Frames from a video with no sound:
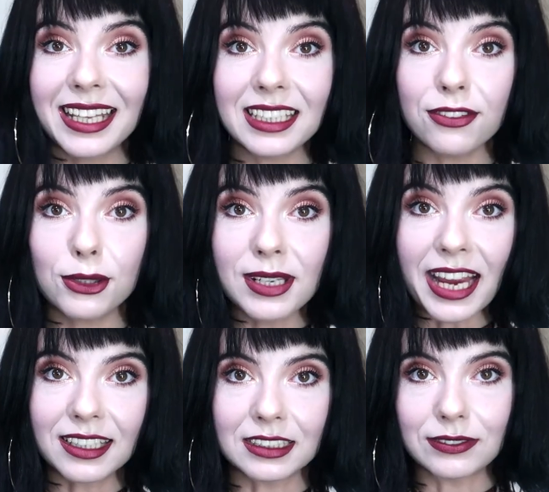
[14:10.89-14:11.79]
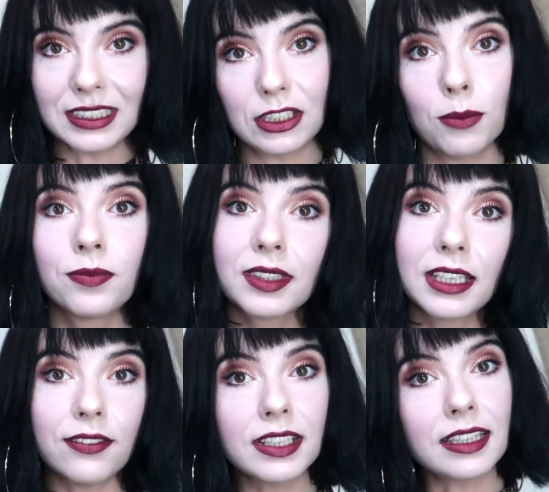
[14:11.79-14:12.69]
And if you like this video,
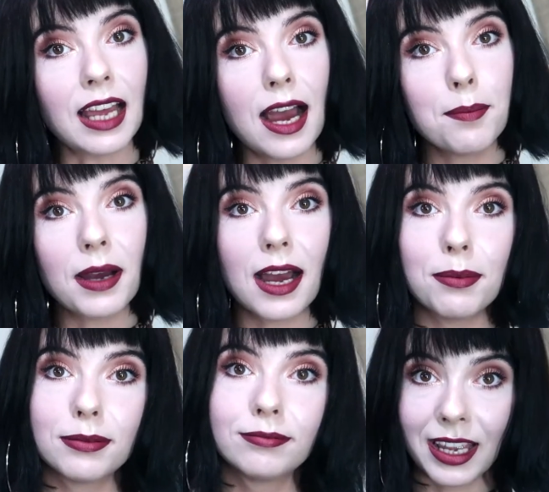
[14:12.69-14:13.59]
give it a thumb up